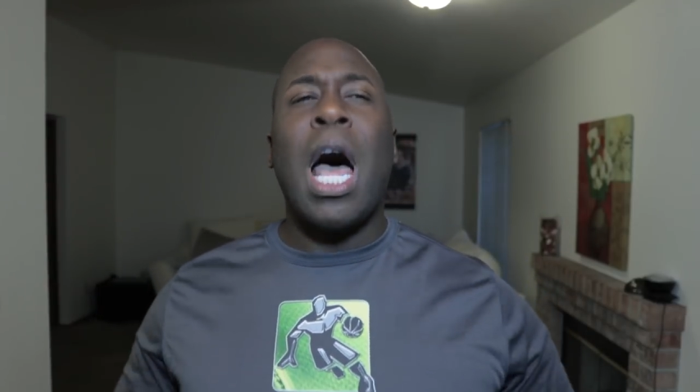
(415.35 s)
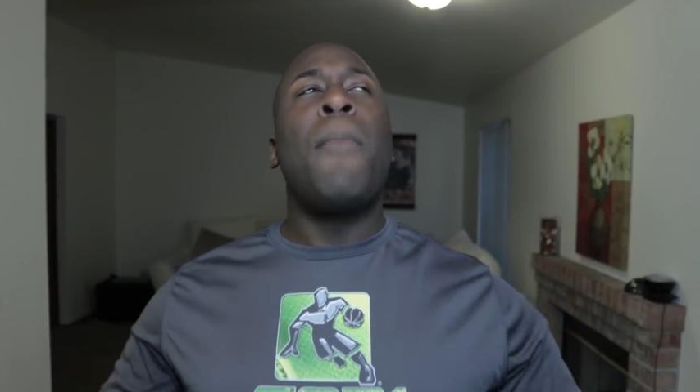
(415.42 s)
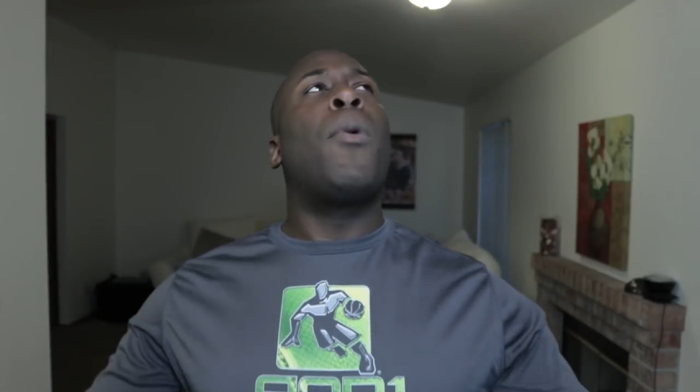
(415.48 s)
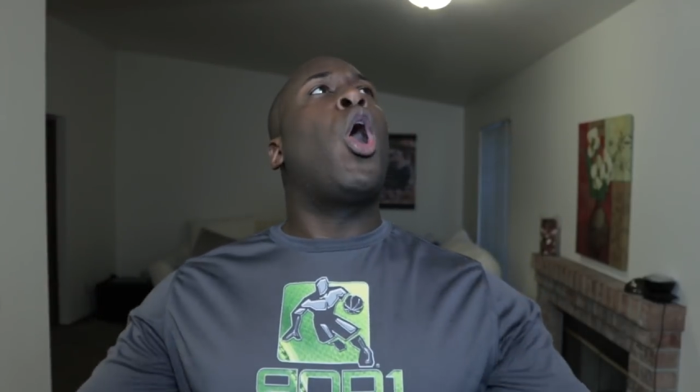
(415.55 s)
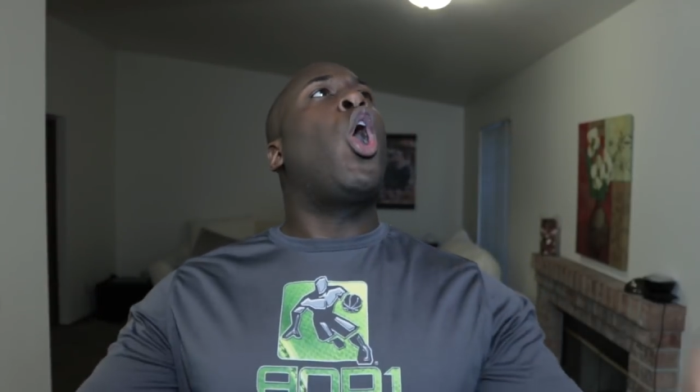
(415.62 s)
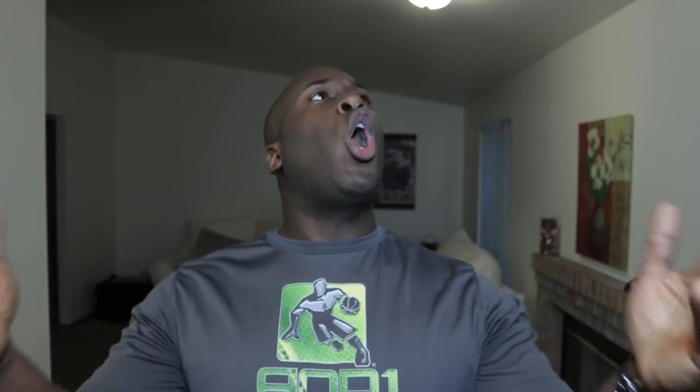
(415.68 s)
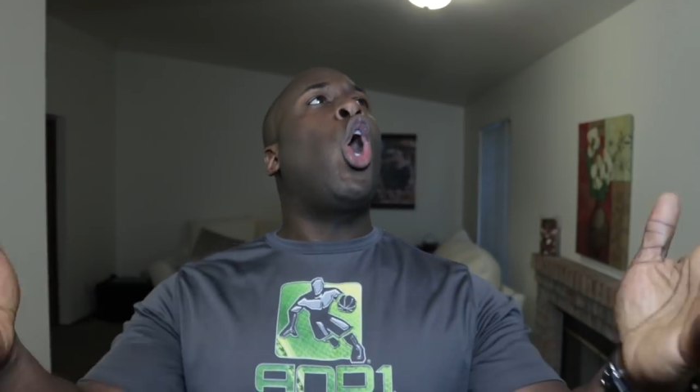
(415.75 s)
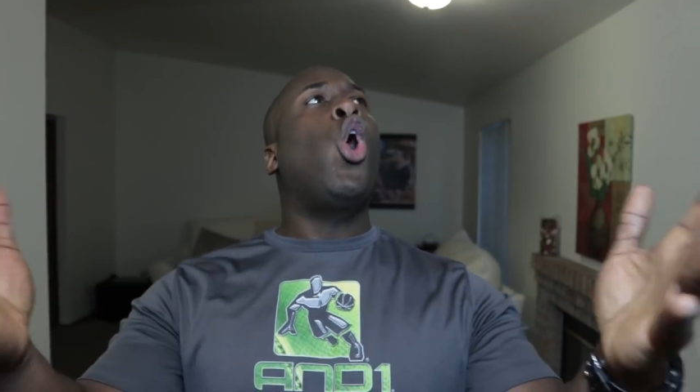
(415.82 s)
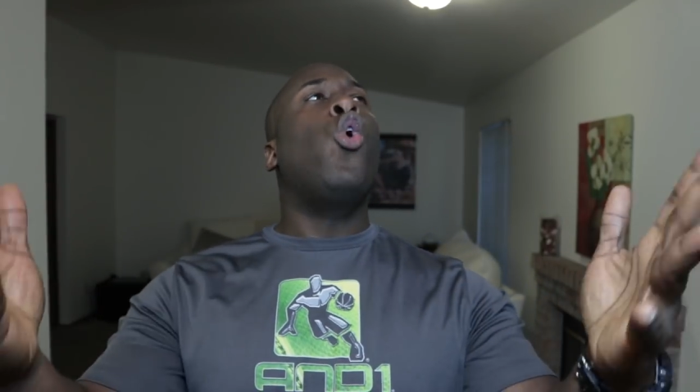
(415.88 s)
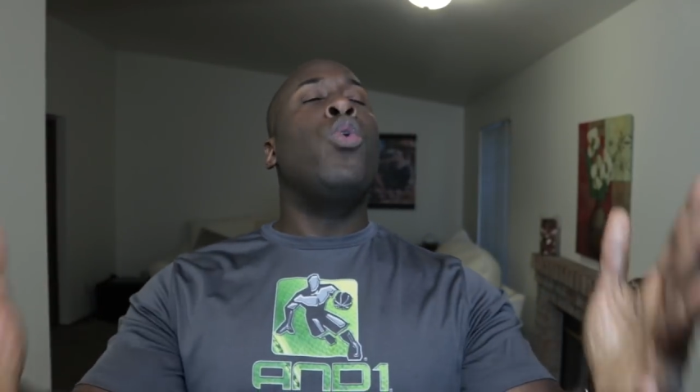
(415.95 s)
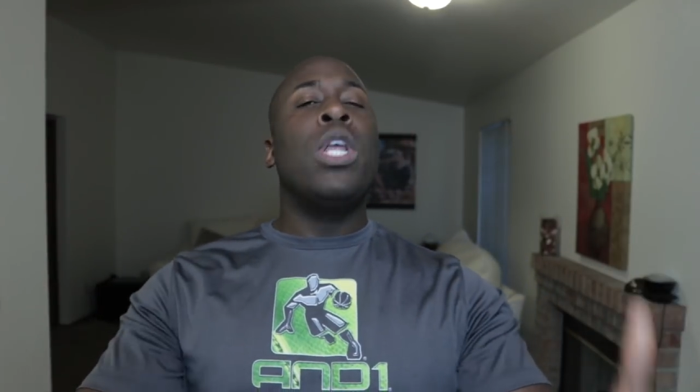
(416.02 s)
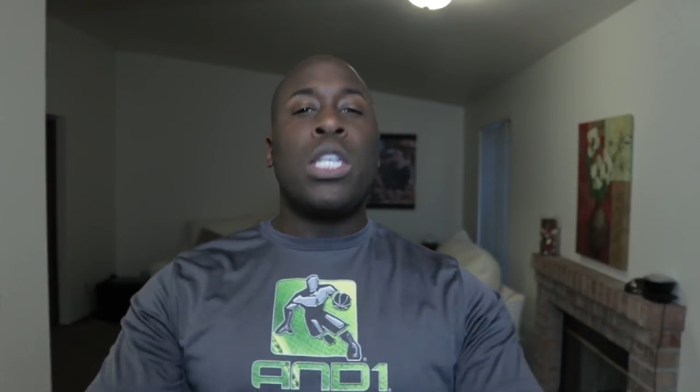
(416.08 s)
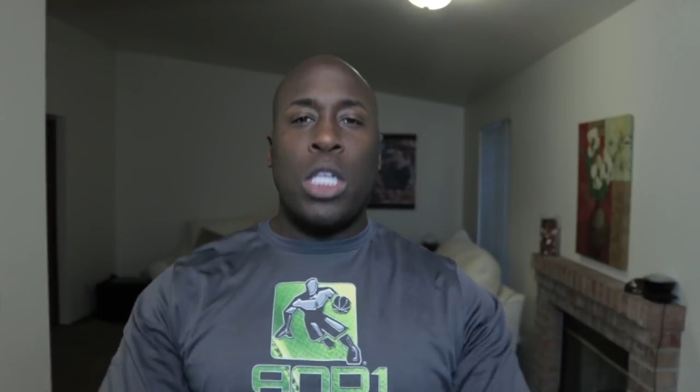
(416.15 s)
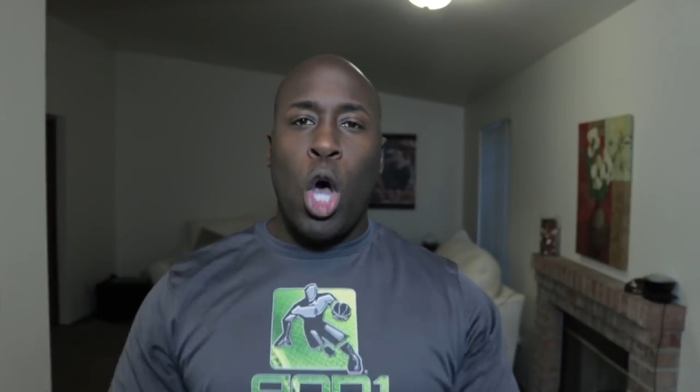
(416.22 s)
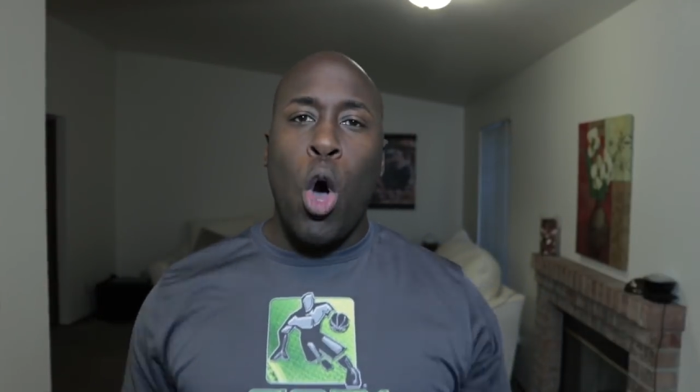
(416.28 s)
I'm going to
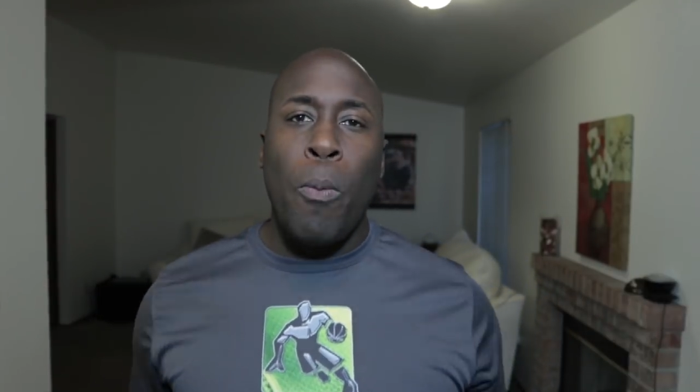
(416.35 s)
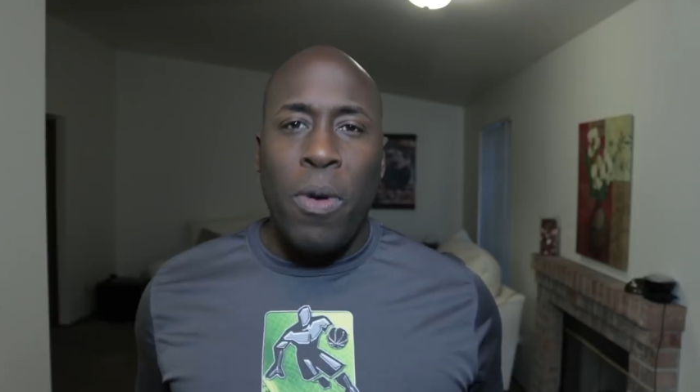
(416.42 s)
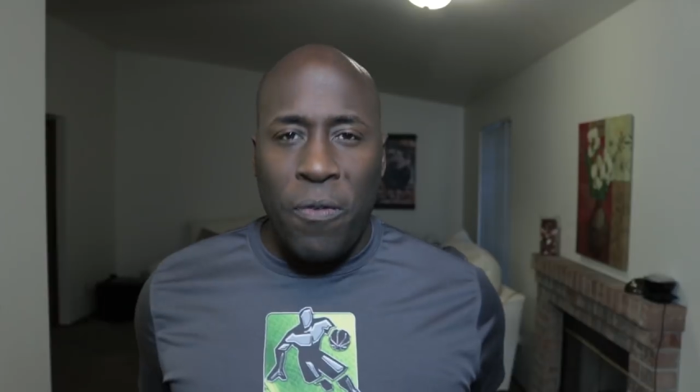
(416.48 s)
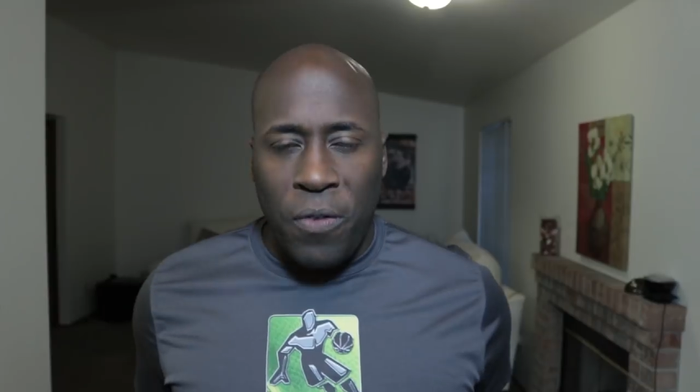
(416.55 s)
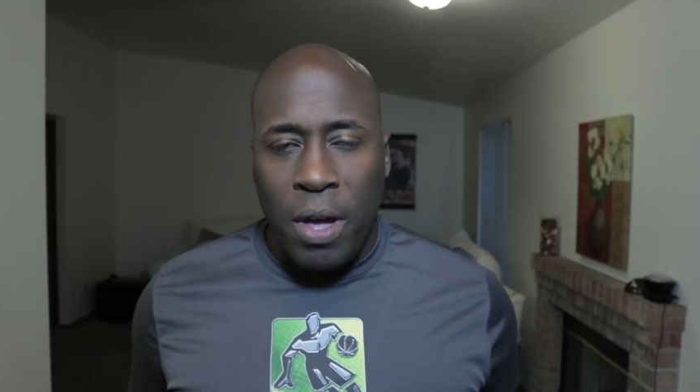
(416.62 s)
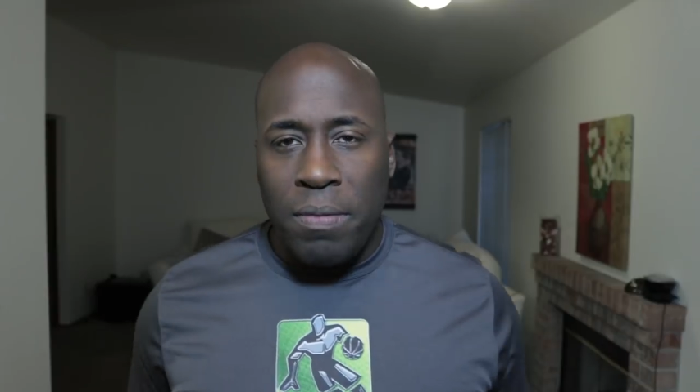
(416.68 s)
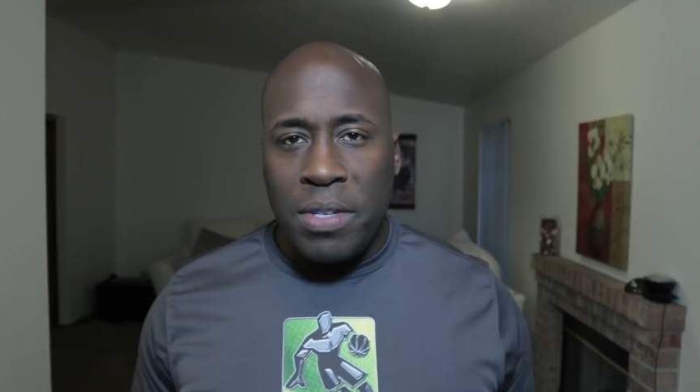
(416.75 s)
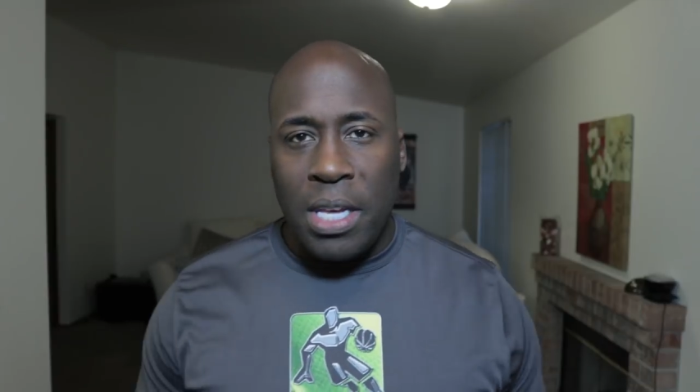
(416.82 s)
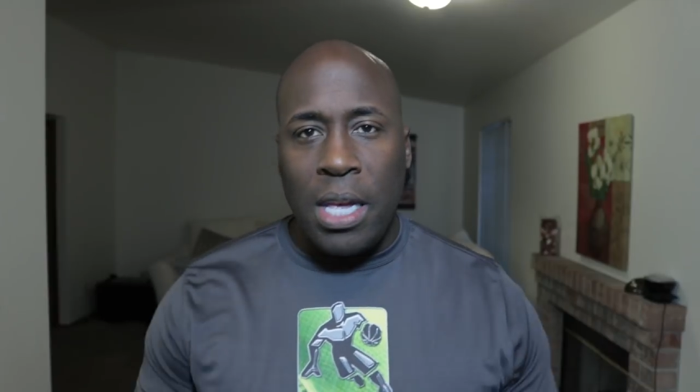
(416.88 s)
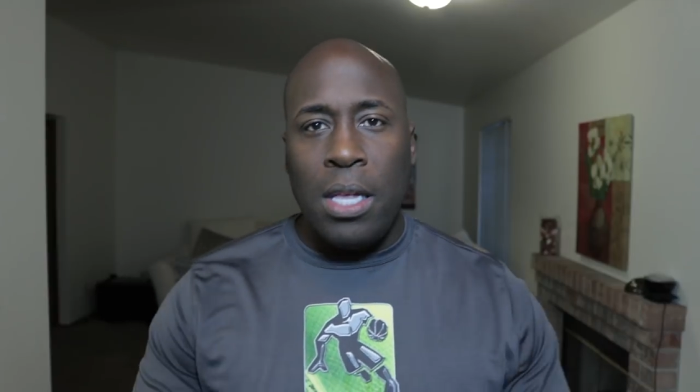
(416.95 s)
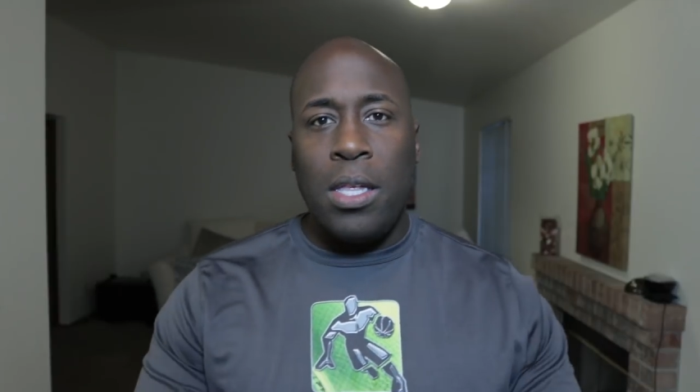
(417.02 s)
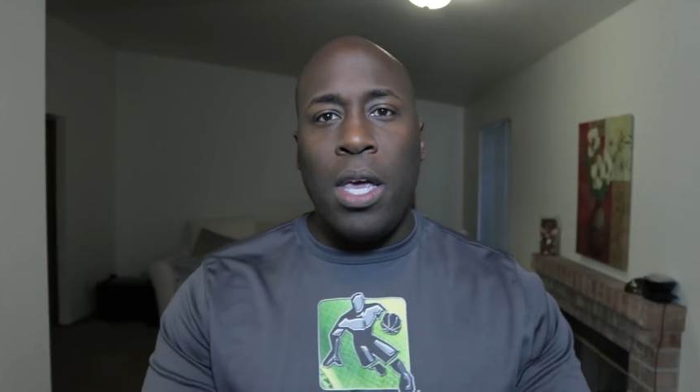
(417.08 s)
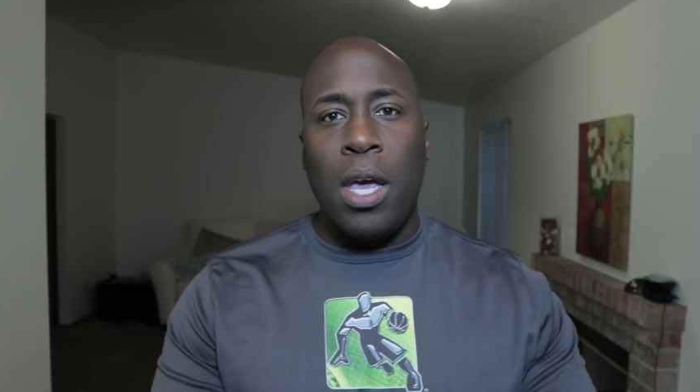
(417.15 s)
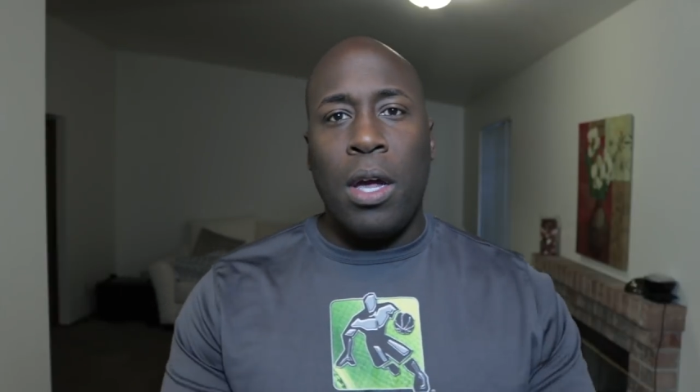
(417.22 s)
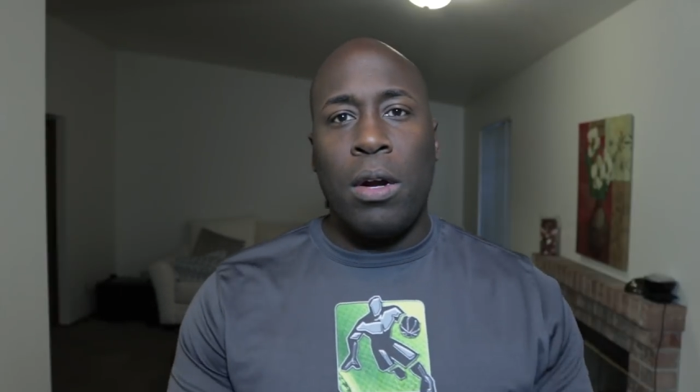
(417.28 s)
own this home in
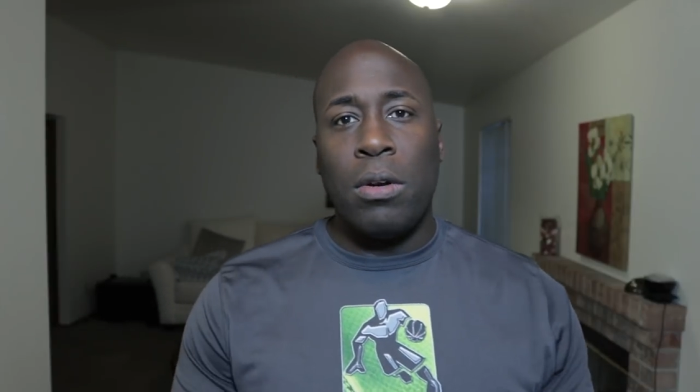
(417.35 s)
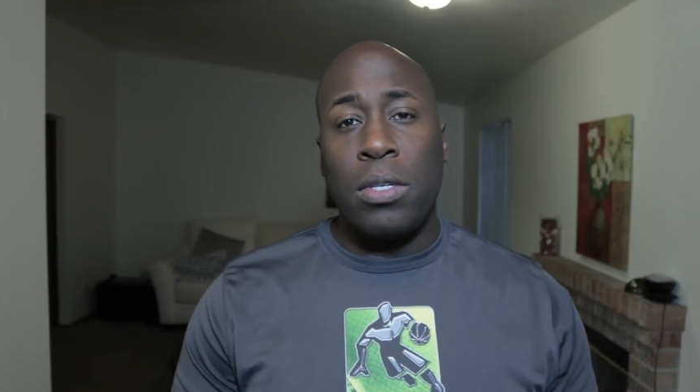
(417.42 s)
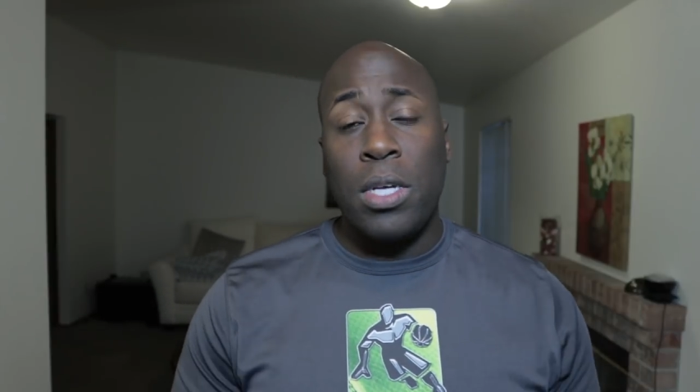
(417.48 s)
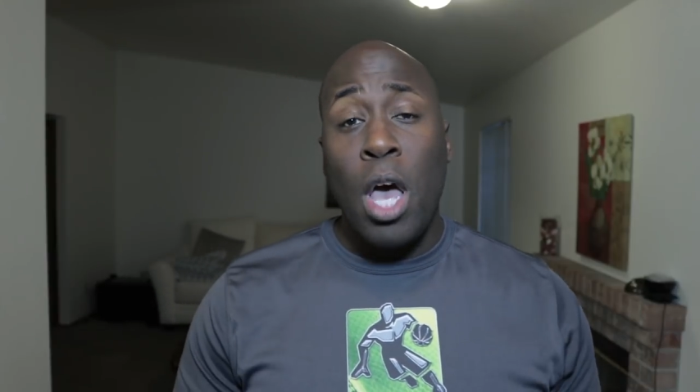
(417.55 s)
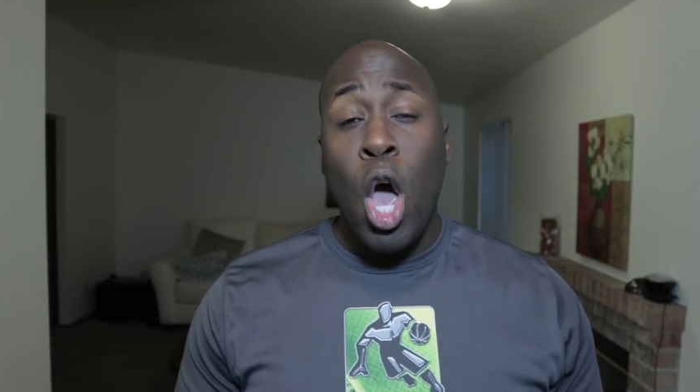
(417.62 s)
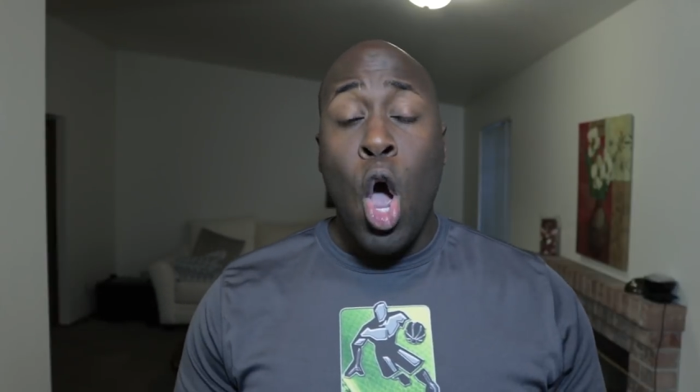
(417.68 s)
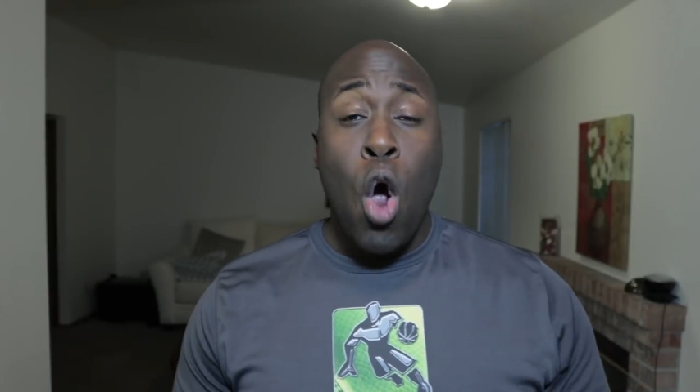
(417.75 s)
fifteen years.